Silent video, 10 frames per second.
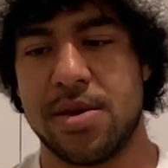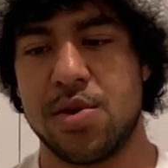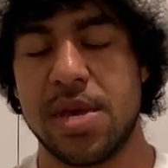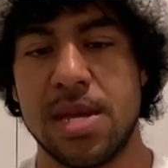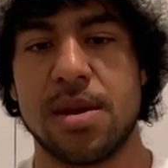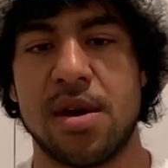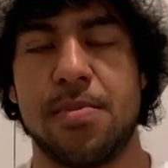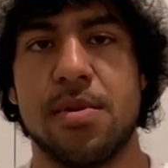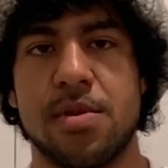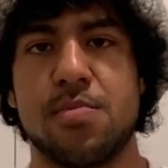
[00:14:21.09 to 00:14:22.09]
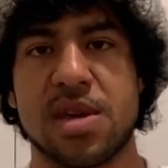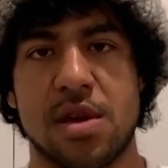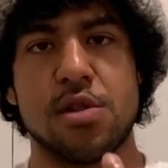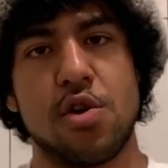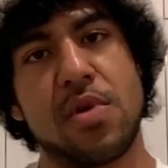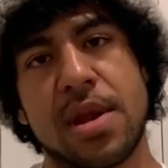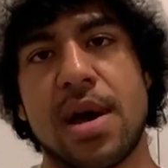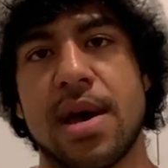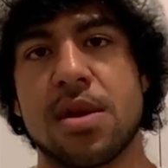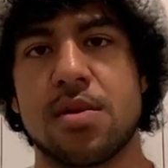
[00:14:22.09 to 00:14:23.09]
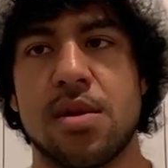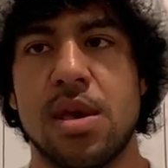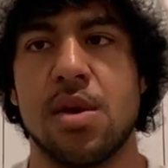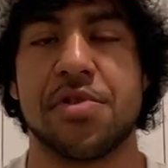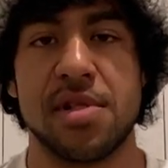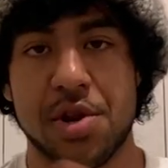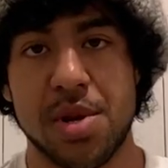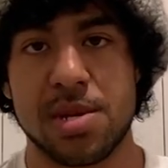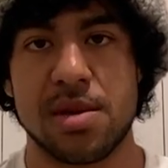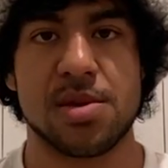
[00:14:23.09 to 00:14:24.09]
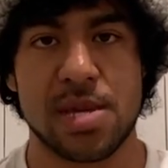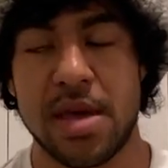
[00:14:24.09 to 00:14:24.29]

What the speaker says: You heat it up, you make it glow red hot with electricity.